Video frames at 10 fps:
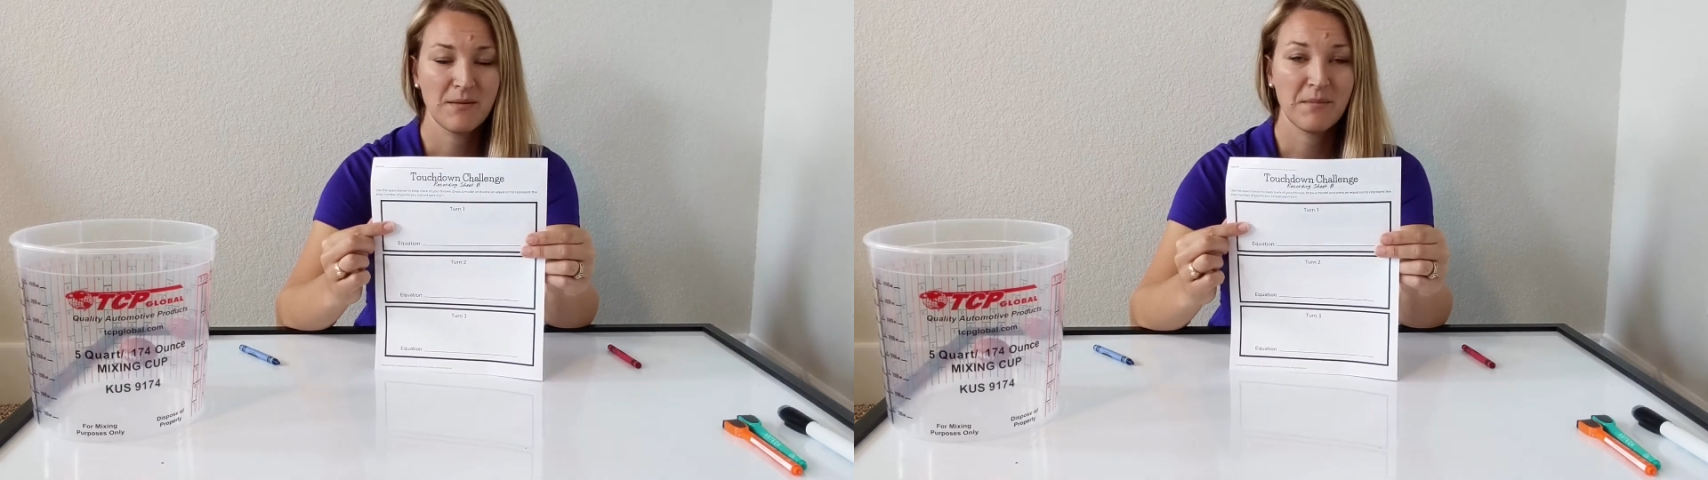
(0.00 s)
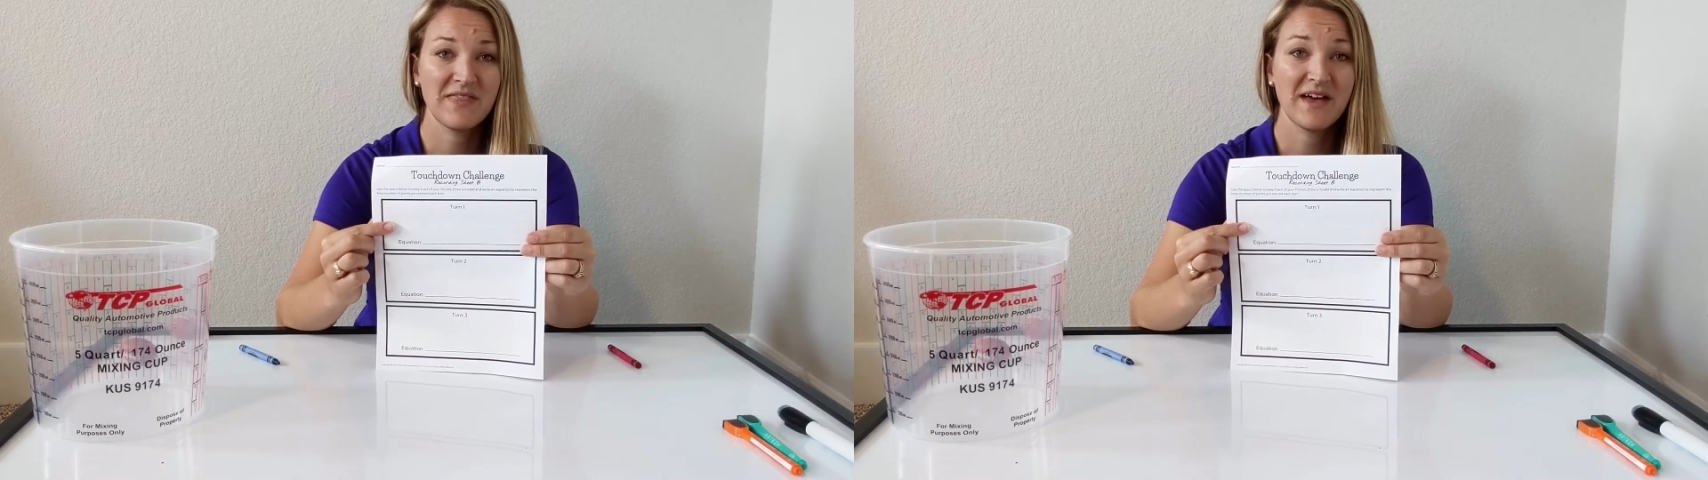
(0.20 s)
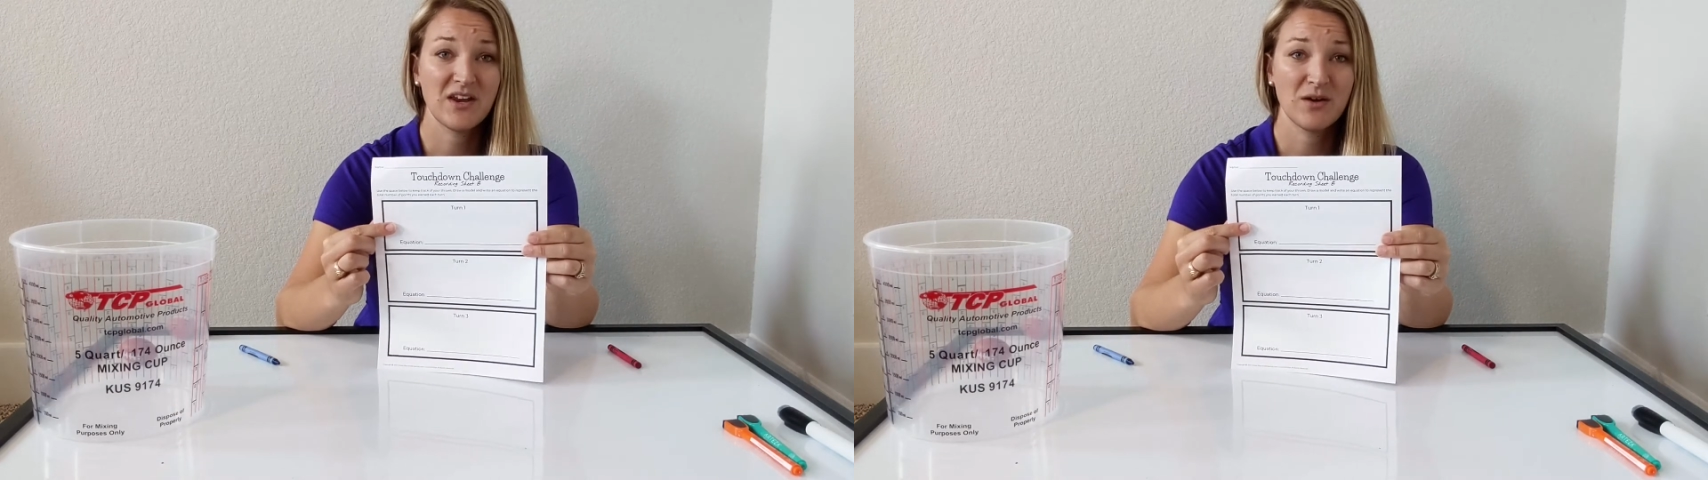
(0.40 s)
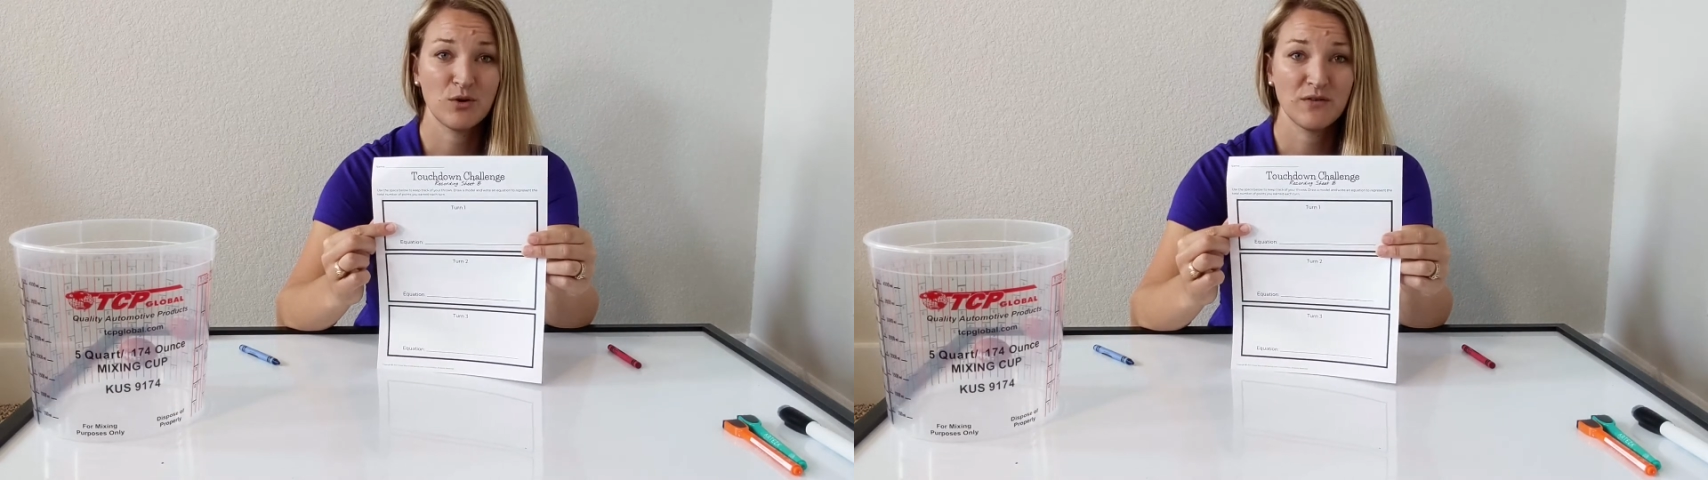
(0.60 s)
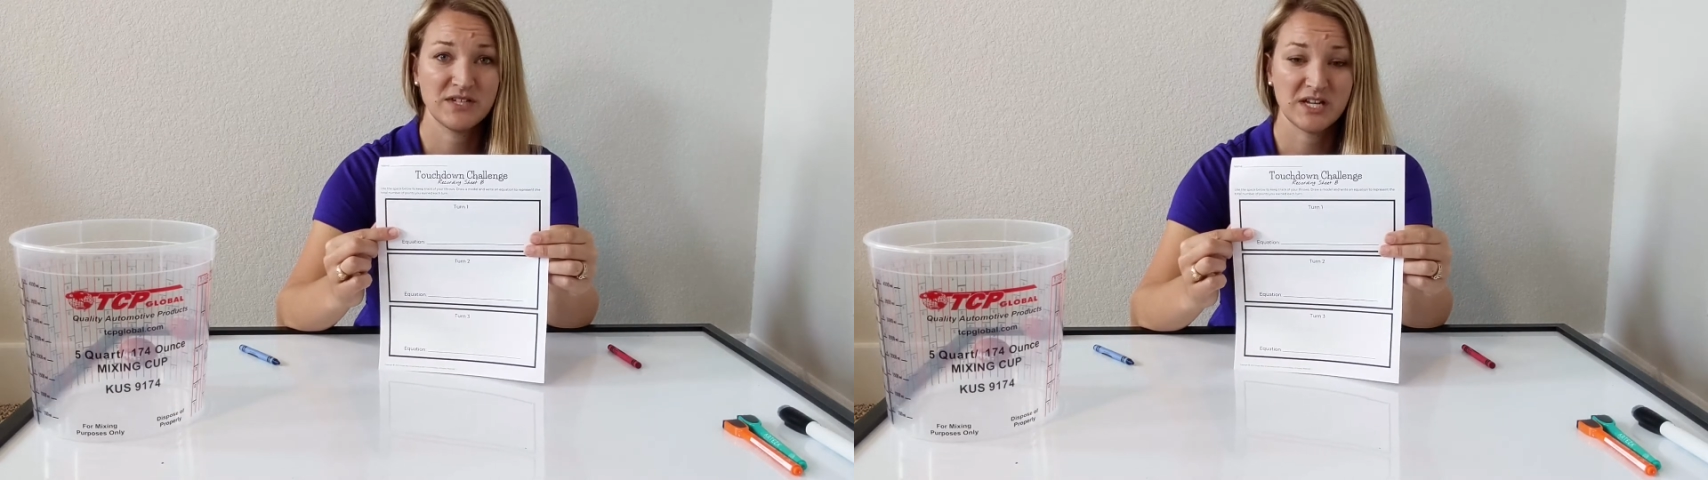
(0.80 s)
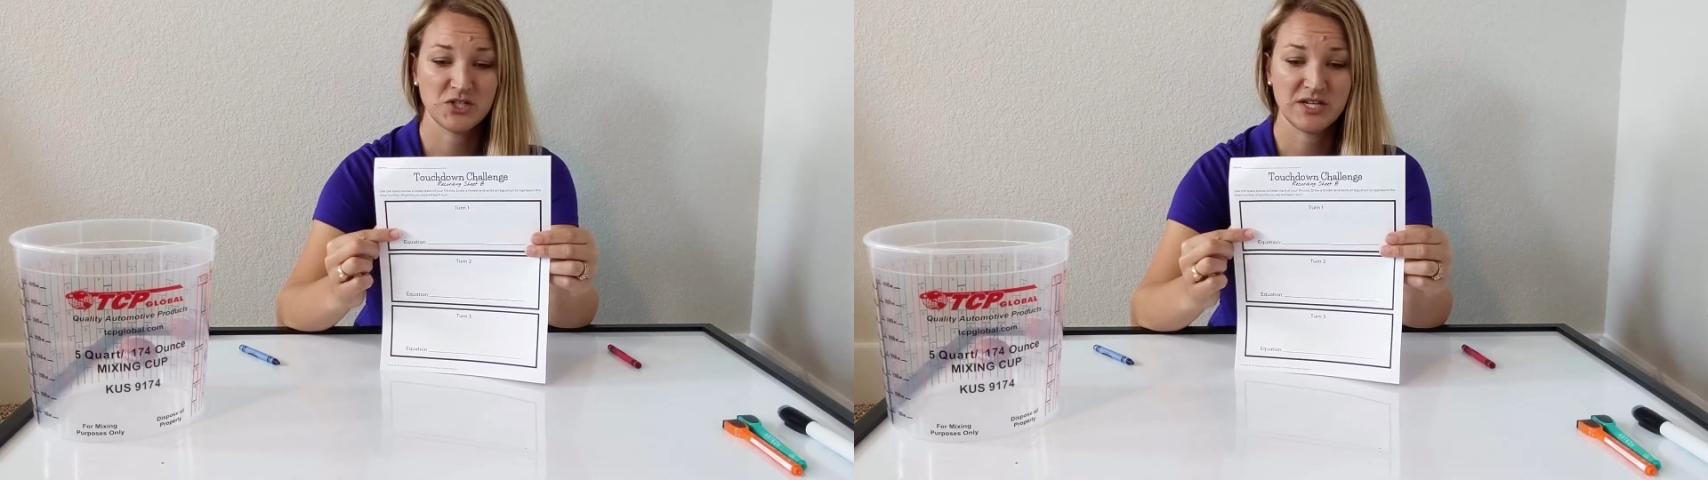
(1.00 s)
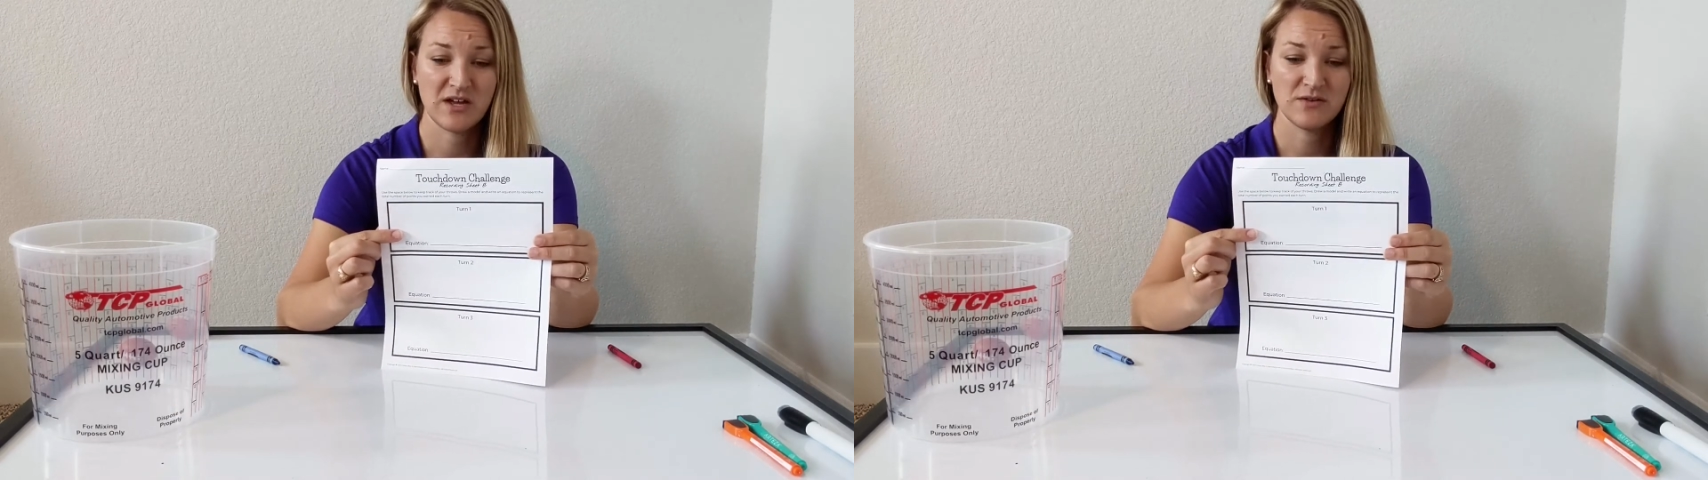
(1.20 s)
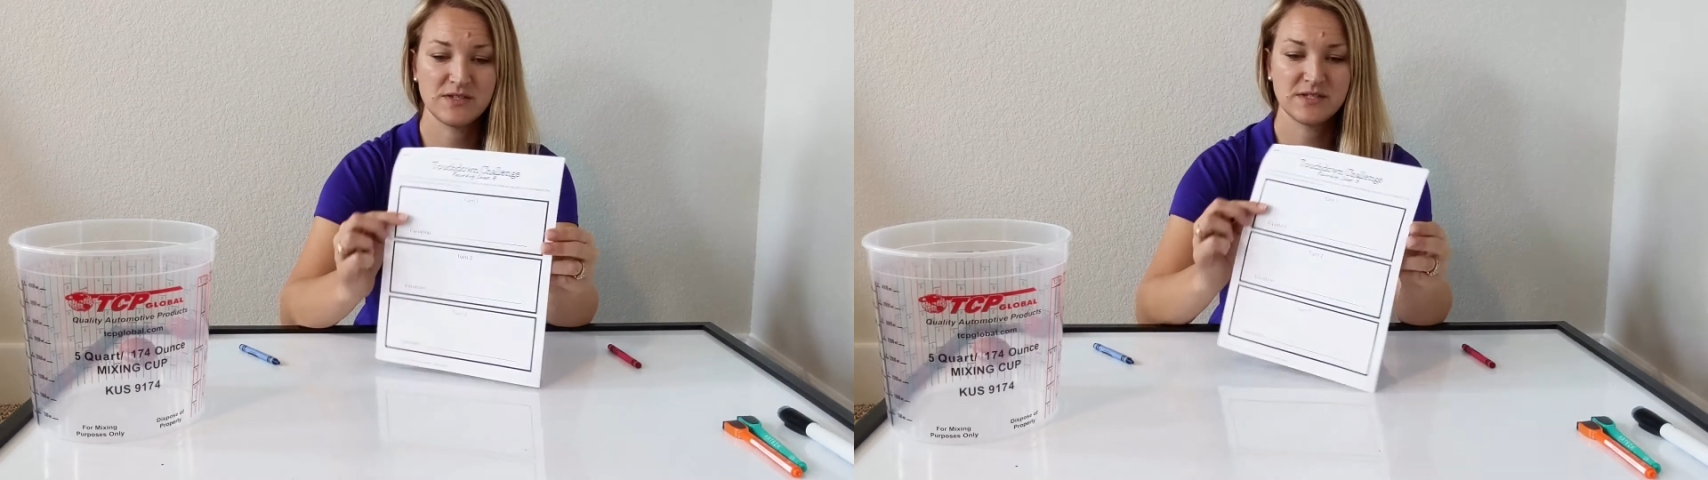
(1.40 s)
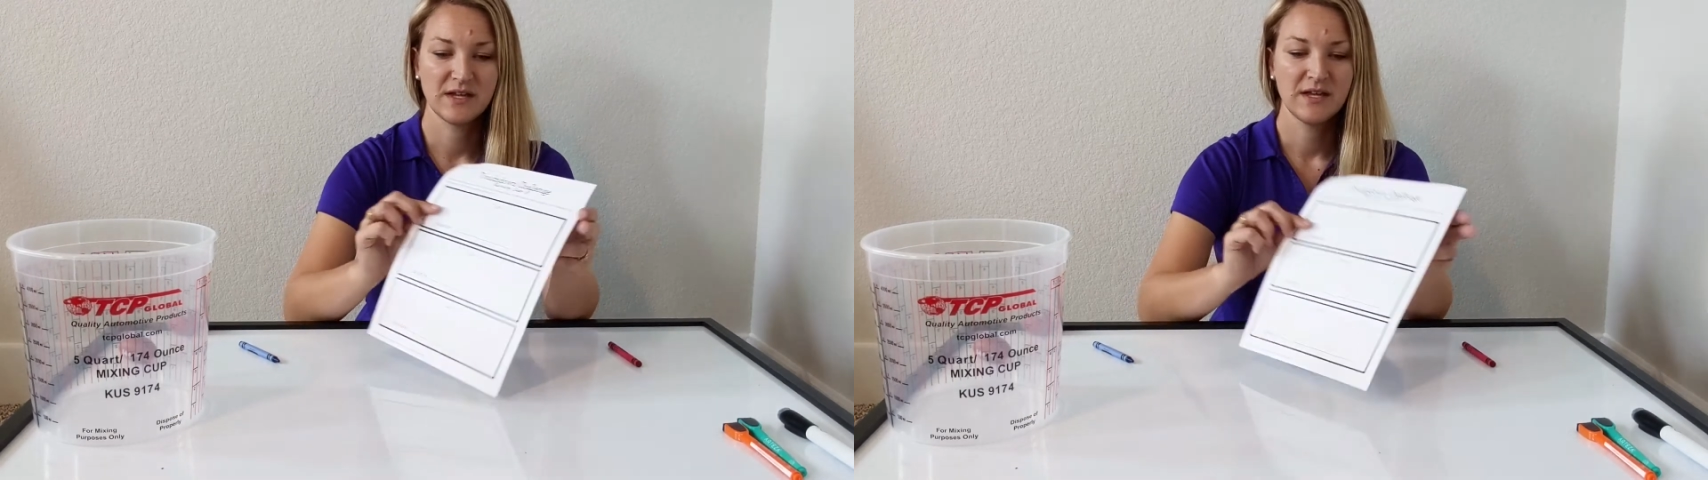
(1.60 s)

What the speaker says: by that number of touchdowns.